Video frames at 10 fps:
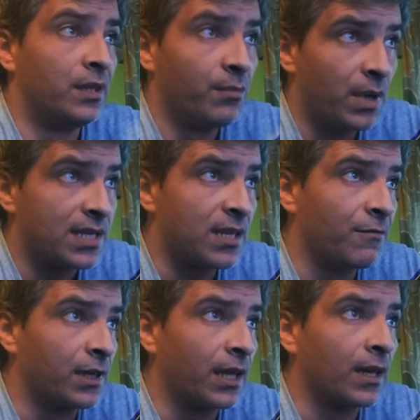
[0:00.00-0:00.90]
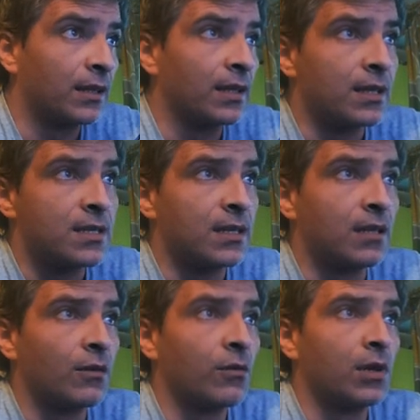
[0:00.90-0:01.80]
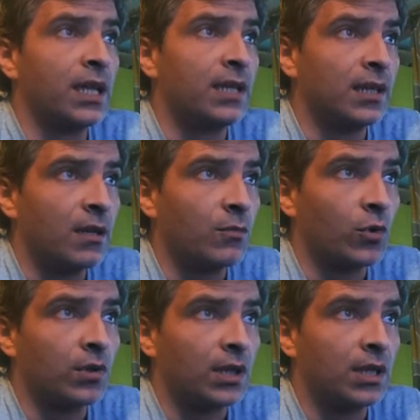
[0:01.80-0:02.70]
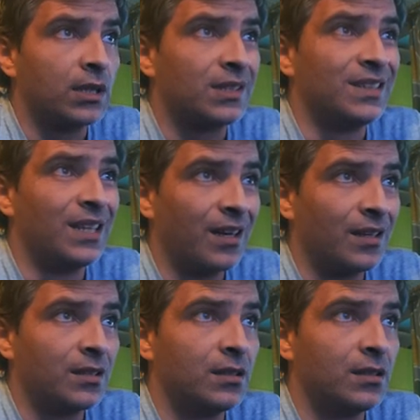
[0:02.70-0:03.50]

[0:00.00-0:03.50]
3 max level characters and all endgame content done,